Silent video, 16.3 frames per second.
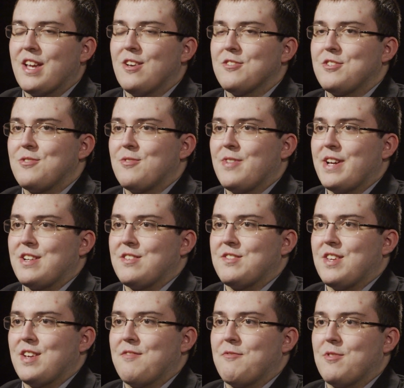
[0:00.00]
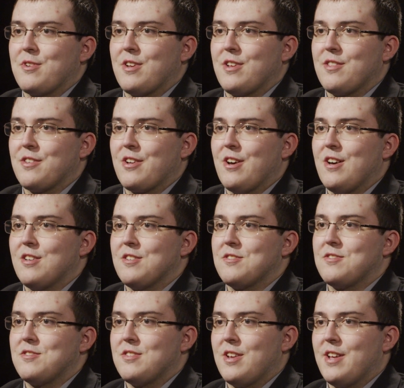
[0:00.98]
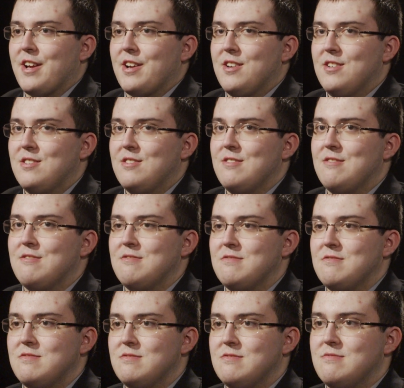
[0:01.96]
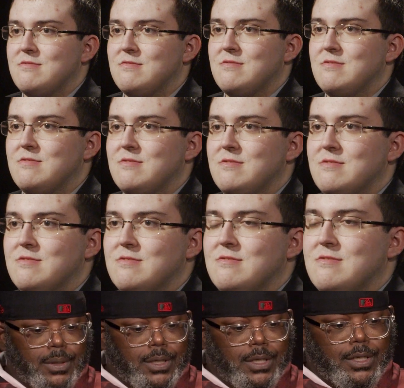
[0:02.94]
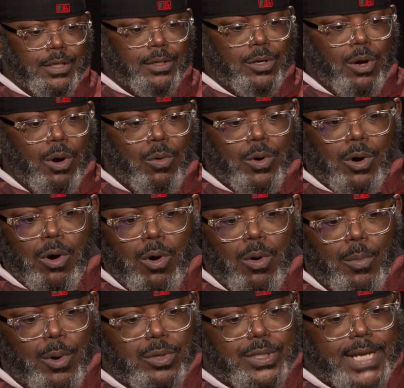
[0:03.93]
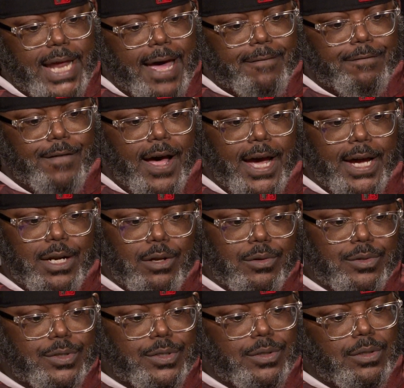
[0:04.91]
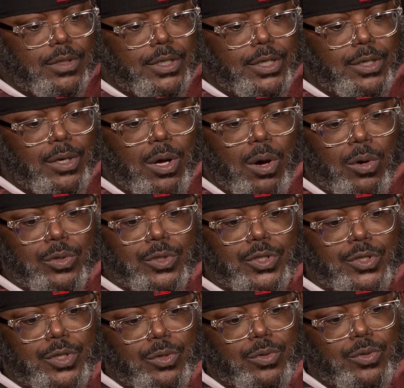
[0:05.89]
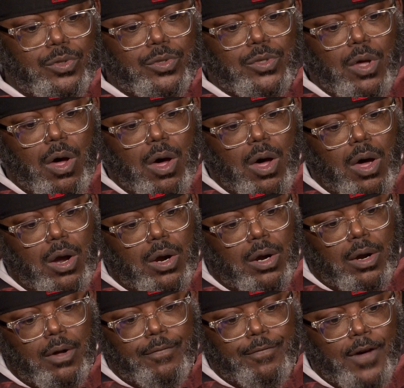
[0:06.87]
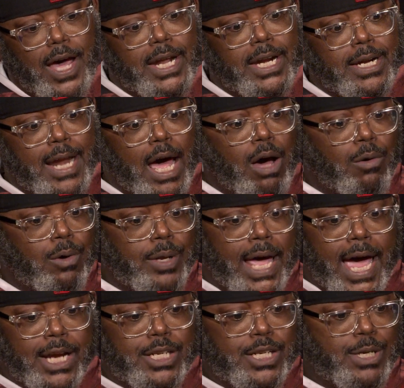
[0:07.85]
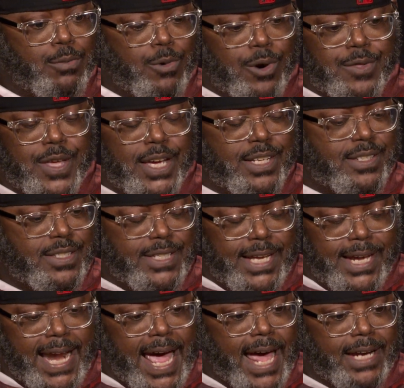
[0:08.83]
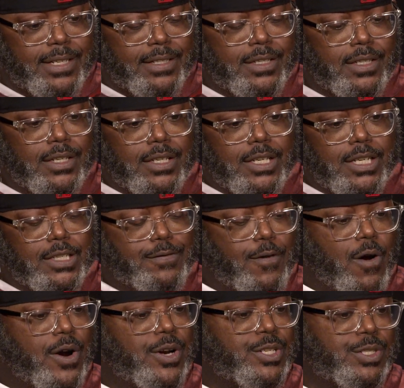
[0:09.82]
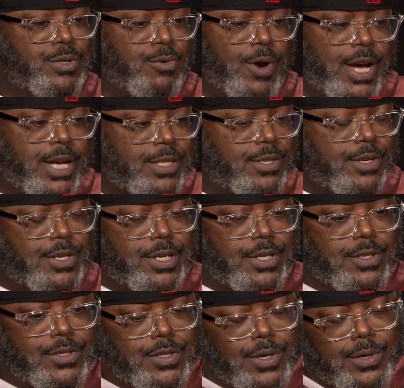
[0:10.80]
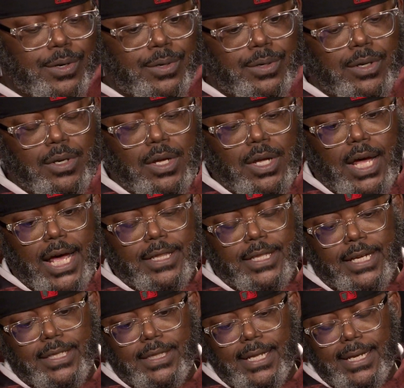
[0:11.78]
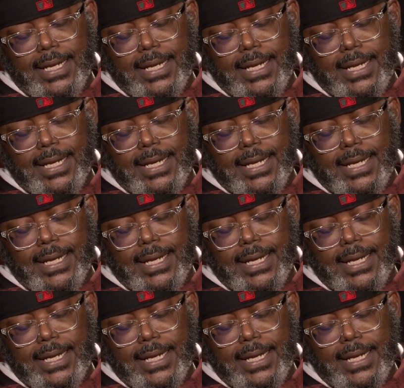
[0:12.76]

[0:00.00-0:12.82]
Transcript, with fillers: else you'd like to say for the good of the cause today? Man, um, you know, we're almost at finals. You know, students are finding out actually where they sit at as far as grades are concerned. I think the